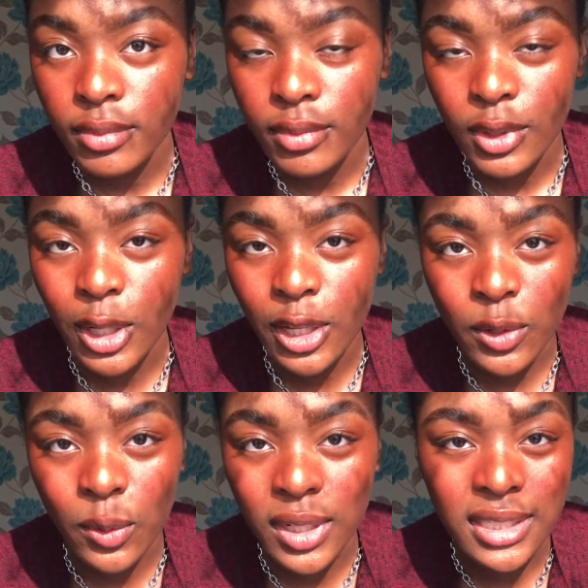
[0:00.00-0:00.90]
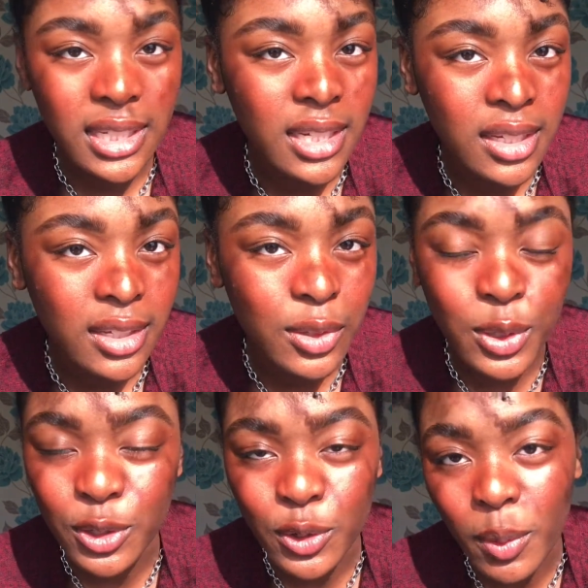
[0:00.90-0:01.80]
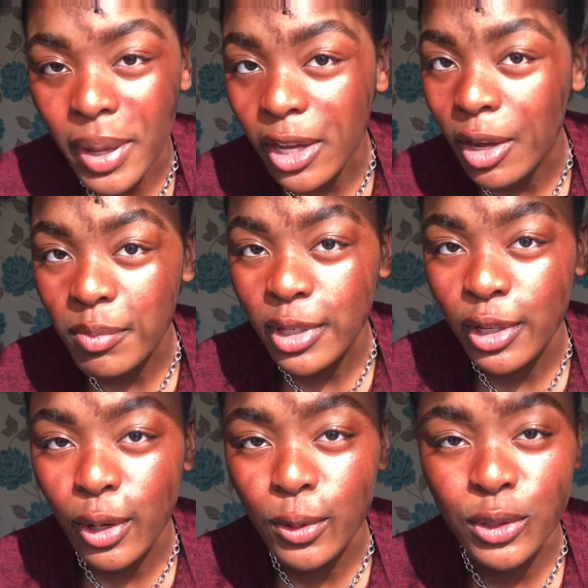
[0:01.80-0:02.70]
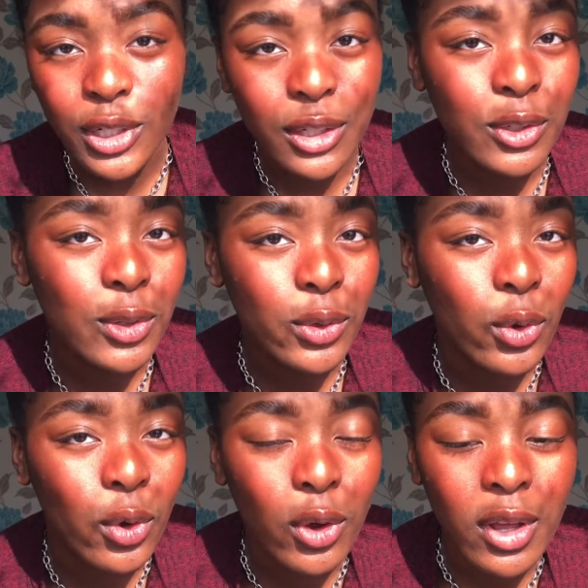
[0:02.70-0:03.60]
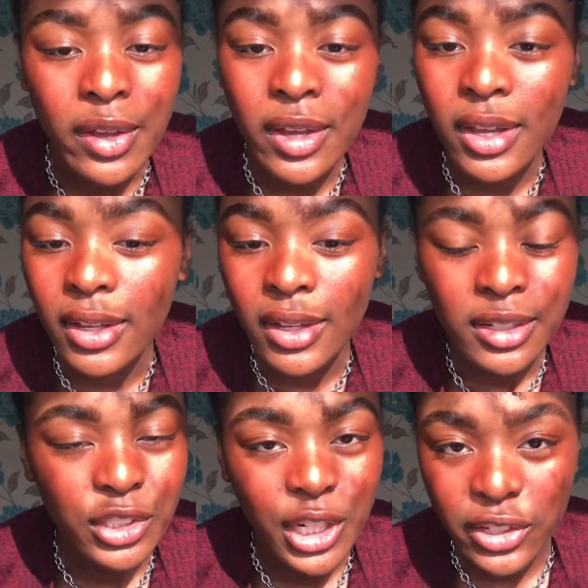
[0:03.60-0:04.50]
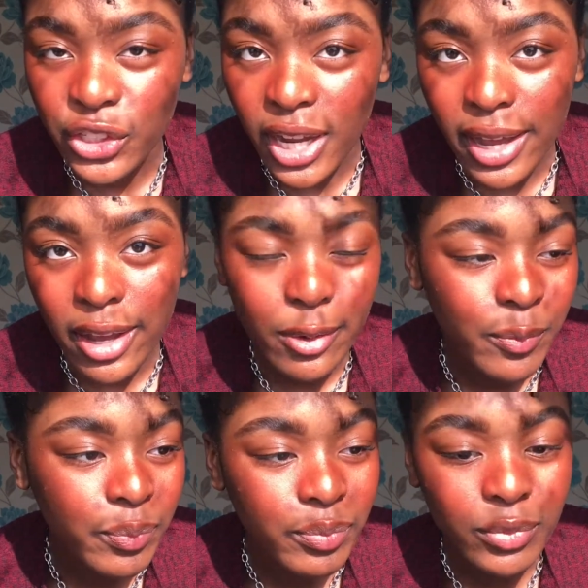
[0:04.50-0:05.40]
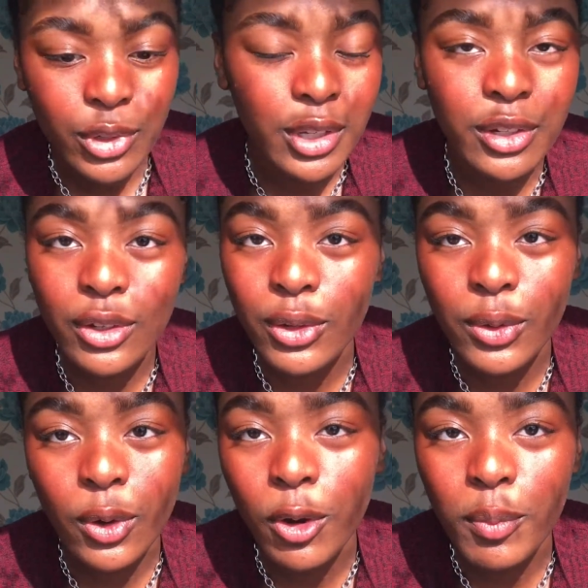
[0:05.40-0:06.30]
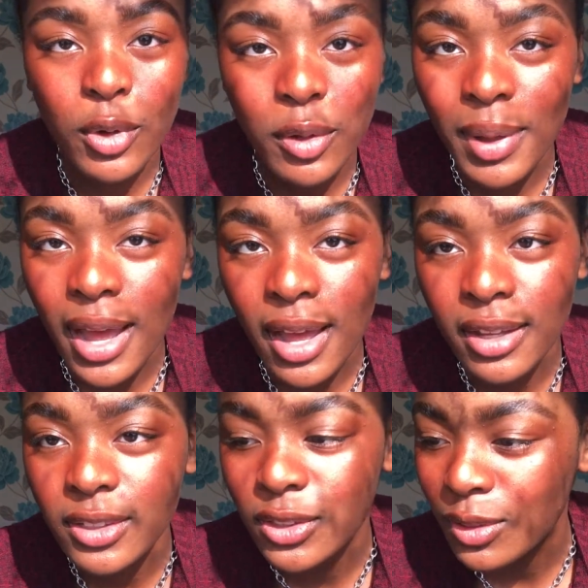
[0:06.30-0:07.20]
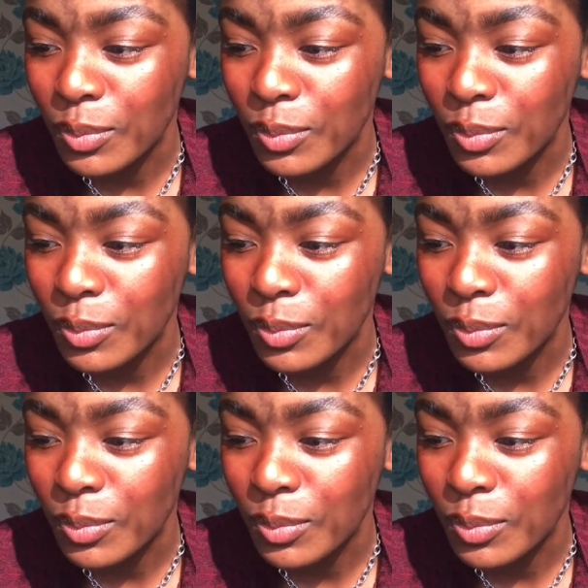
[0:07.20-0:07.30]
at the quality. You can do your makeup videos, you can do your chit chat, you can do your mukbangs,